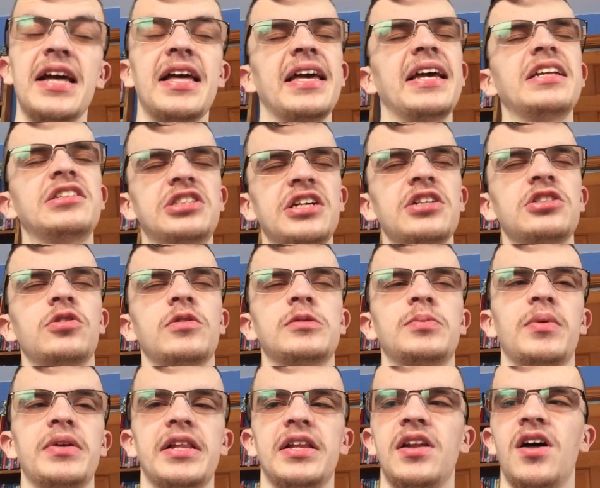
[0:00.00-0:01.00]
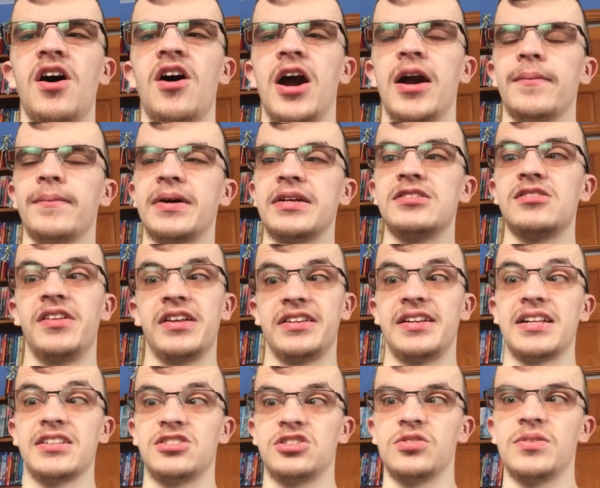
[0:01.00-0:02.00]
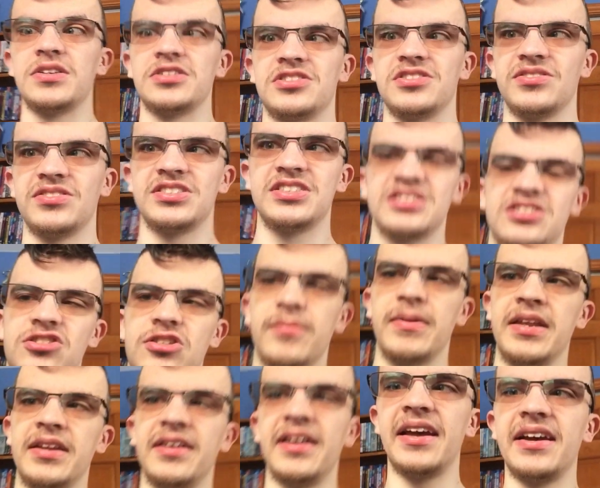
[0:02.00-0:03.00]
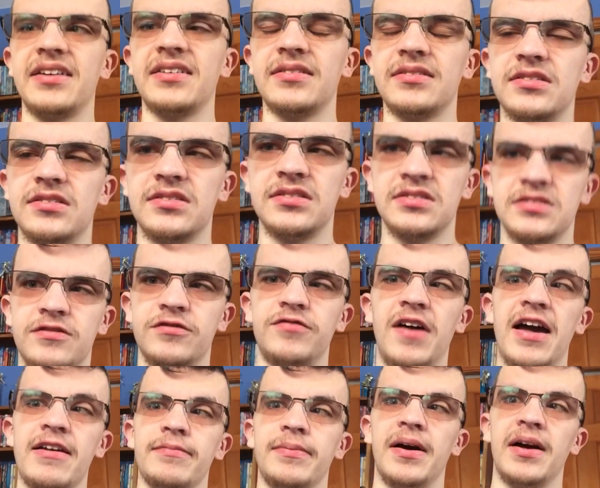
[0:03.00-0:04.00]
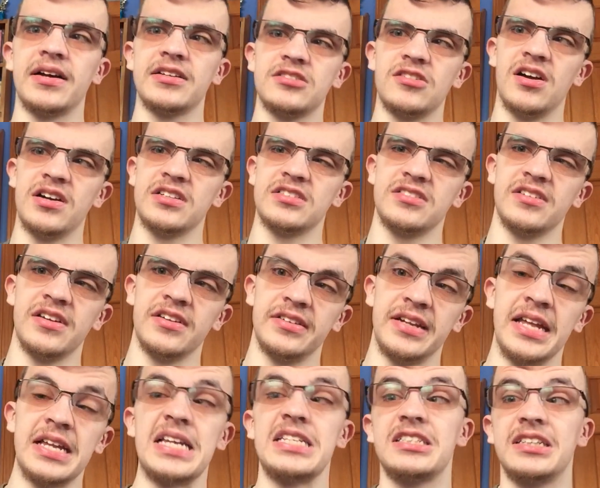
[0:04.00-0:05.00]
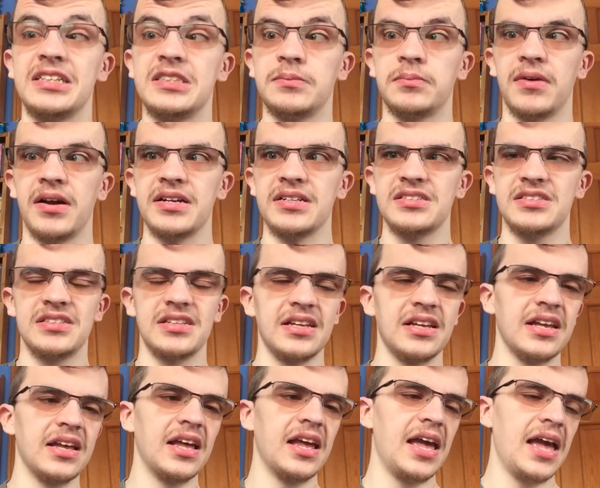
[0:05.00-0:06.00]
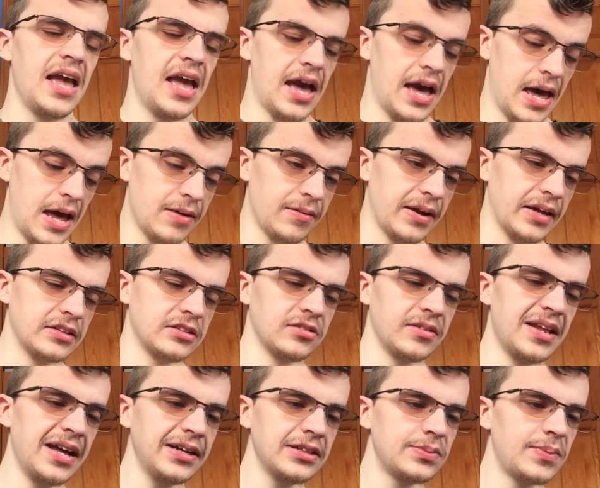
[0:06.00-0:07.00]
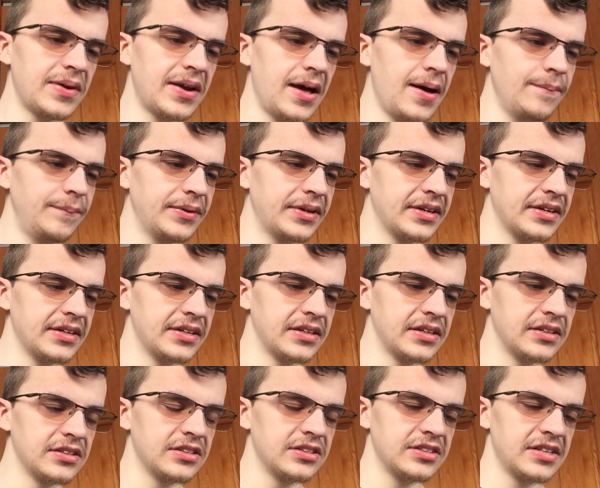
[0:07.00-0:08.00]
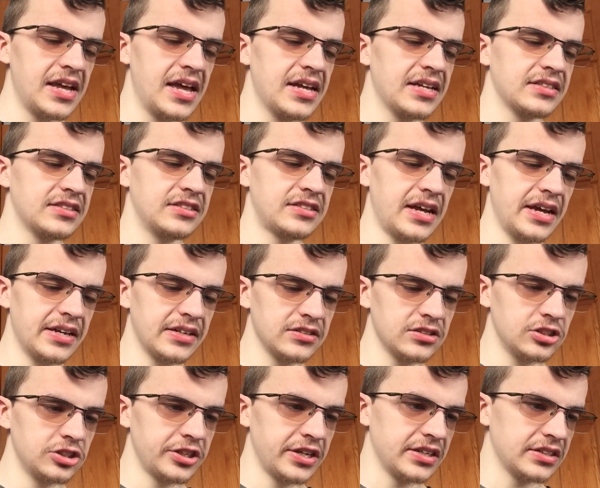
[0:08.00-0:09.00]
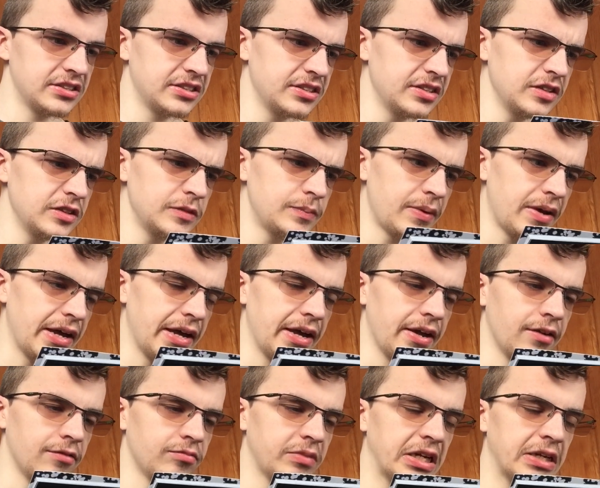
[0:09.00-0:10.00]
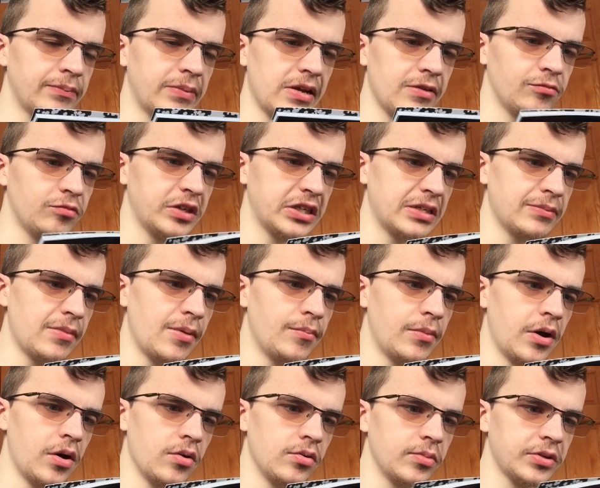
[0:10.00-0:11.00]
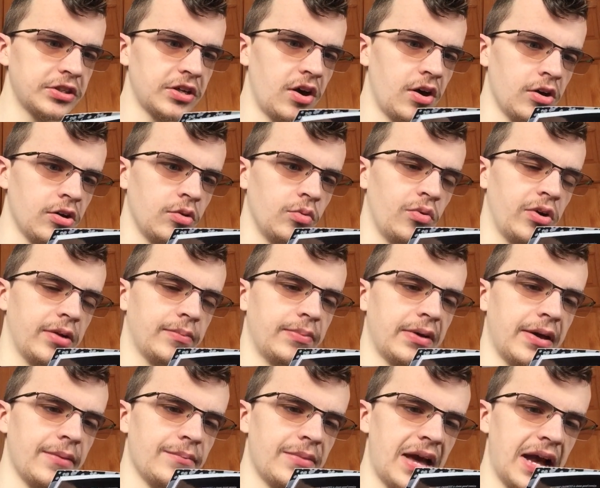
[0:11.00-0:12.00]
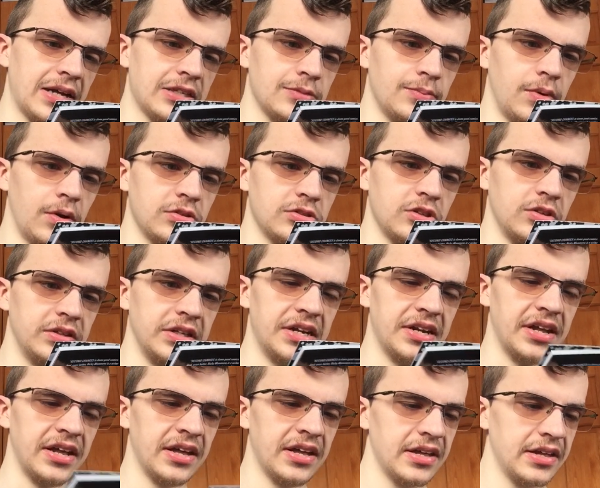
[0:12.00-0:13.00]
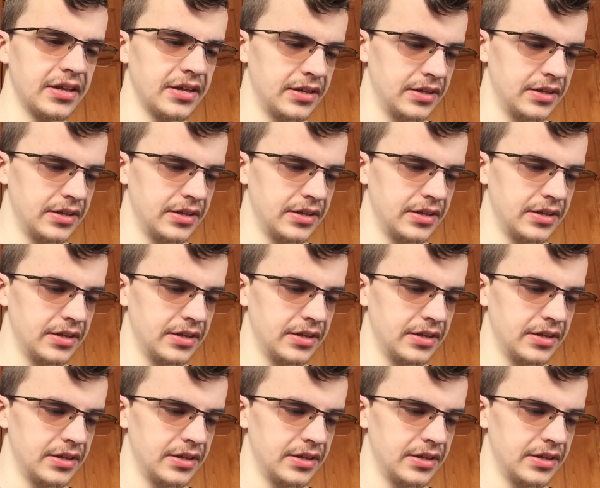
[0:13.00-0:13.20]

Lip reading: Each issue is pretty long, but it only collects 2 issues. Should have been, like, $5, honestly. And that's list price. Alright, so next one up is Second Chances, written by Ricky Mamone, with artwork by Max Bertolini.